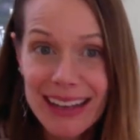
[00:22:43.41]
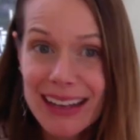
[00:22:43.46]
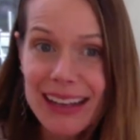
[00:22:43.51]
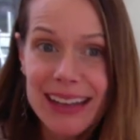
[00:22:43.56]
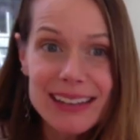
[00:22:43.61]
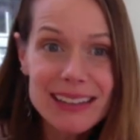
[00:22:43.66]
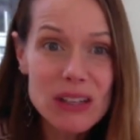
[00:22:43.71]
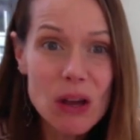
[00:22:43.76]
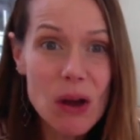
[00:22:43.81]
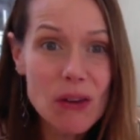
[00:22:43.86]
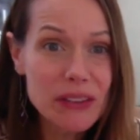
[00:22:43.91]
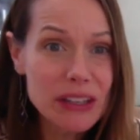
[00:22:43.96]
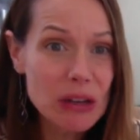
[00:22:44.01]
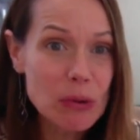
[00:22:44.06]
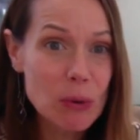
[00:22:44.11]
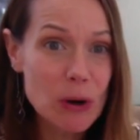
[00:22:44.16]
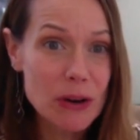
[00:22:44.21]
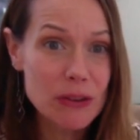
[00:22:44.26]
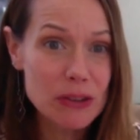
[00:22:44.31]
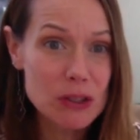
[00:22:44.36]
It's only
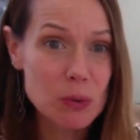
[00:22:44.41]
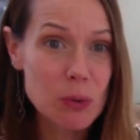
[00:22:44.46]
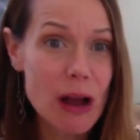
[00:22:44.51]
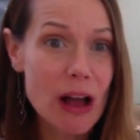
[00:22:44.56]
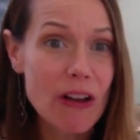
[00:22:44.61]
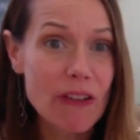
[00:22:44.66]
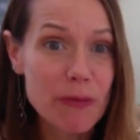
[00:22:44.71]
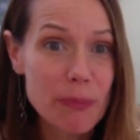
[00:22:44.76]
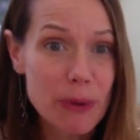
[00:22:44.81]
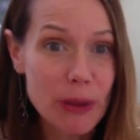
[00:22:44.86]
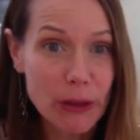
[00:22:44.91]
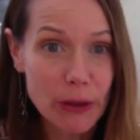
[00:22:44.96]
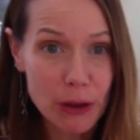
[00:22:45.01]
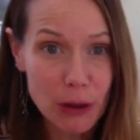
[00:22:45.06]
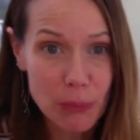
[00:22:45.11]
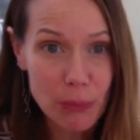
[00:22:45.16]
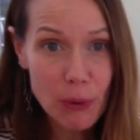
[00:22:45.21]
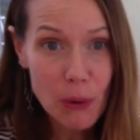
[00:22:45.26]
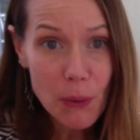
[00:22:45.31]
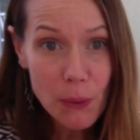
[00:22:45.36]
worth 12
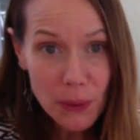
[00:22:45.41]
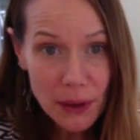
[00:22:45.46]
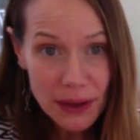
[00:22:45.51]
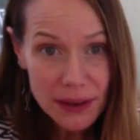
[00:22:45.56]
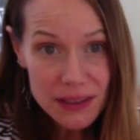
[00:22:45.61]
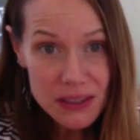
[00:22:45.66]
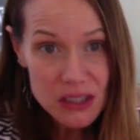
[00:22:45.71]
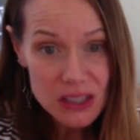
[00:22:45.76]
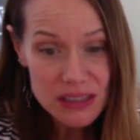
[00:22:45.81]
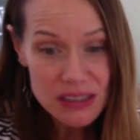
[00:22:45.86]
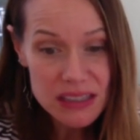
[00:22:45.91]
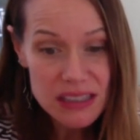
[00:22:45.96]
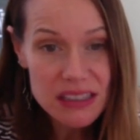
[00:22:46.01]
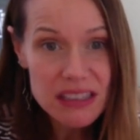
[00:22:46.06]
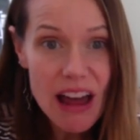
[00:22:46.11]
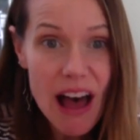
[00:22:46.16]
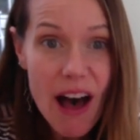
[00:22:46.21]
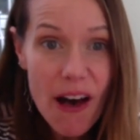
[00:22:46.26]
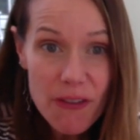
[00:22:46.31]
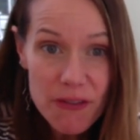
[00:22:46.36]
million points and
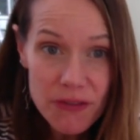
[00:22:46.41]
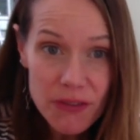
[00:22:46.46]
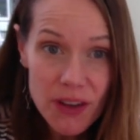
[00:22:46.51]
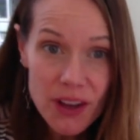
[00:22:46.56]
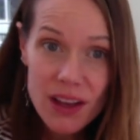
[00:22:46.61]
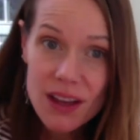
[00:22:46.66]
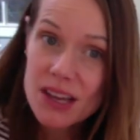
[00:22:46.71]
stuff.